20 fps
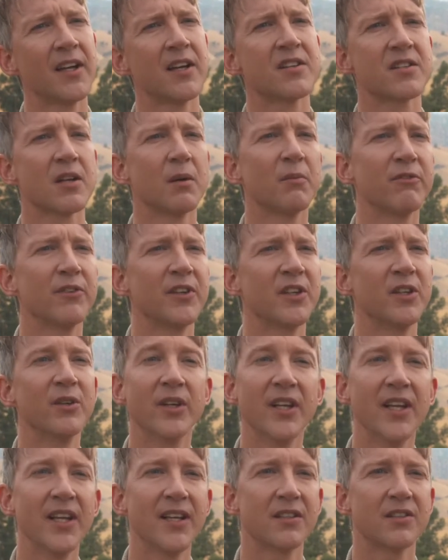something
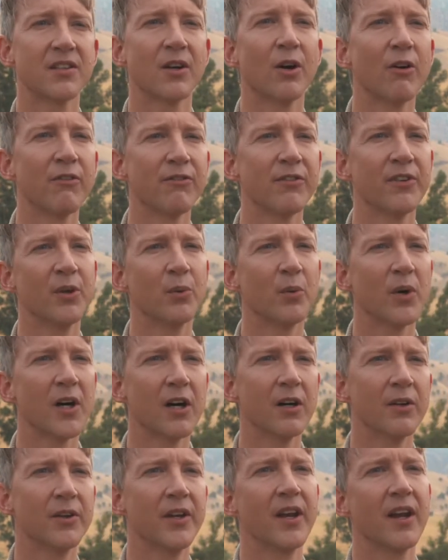unique to offer the world.